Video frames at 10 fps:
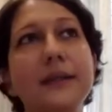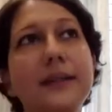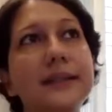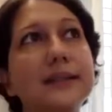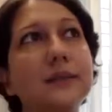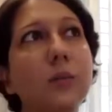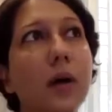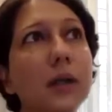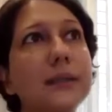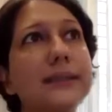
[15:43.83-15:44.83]
This
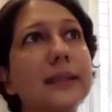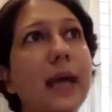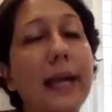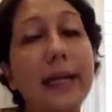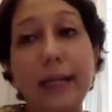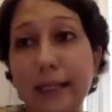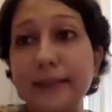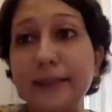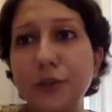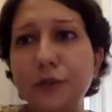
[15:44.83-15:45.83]
was and is
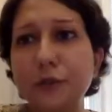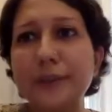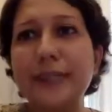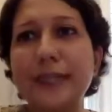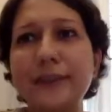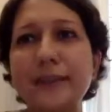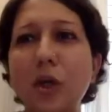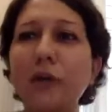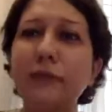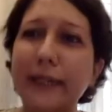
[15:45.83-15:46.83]
used as a sort
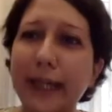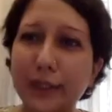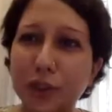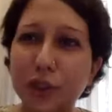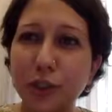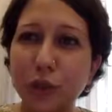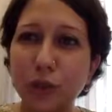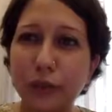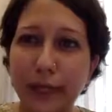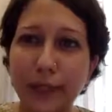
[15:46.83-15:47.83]
of retention
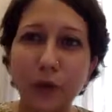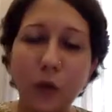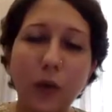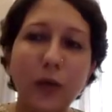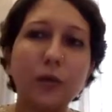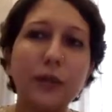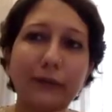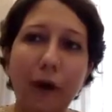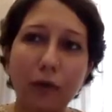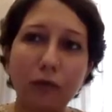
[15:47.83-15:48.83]
tool, right? You don't want to
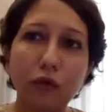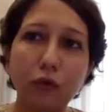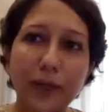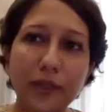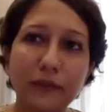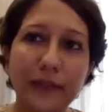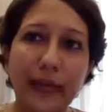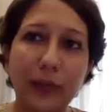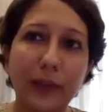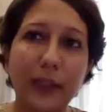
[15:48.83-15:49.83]
give out too much of the
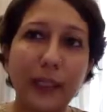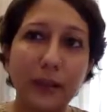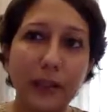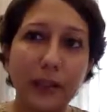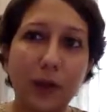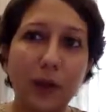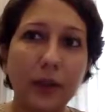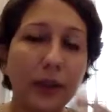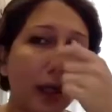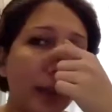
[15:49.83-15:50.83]
equity early on
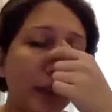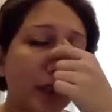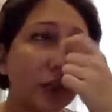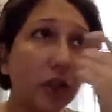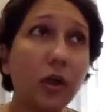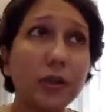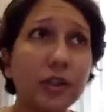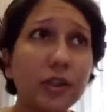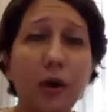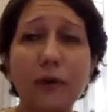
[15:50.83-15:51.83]
because you're not
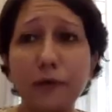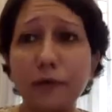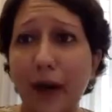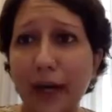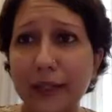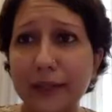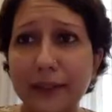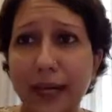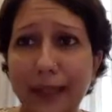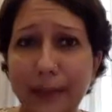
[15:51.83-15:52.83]
sure if you've hired the
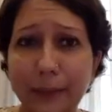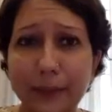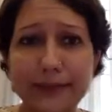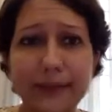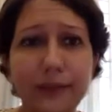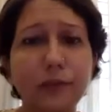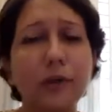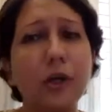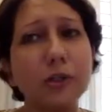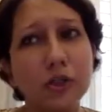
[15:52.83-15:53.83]
right person. You're
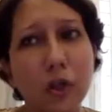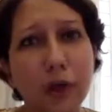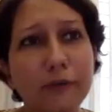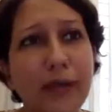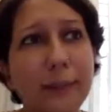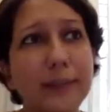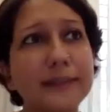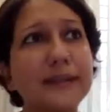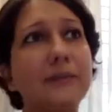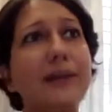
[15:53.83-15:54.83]
not sure if that
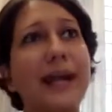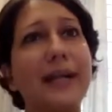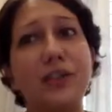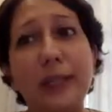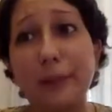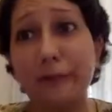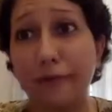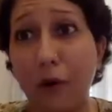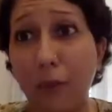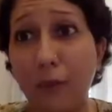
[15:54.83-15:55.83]
person will actually
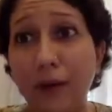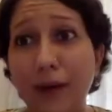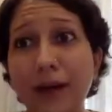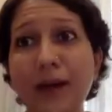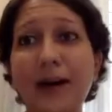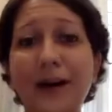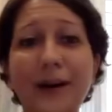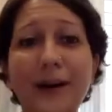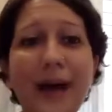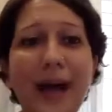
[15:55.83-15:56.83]
perform
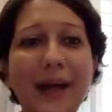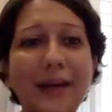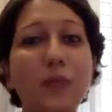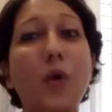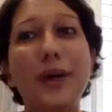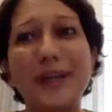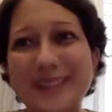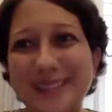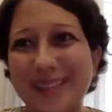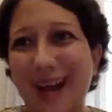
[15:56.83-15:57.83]
and
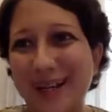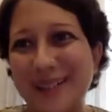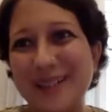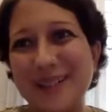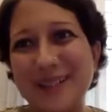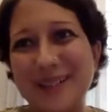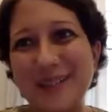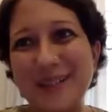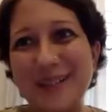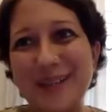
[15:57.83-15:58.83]
warrants that
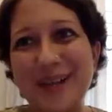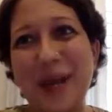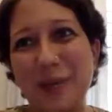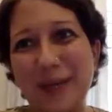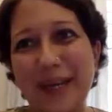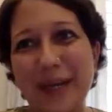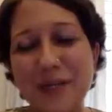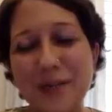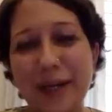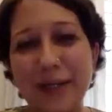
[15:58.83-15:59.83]
equity as
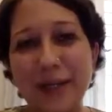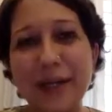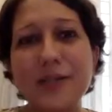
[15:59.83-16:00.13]
well, right?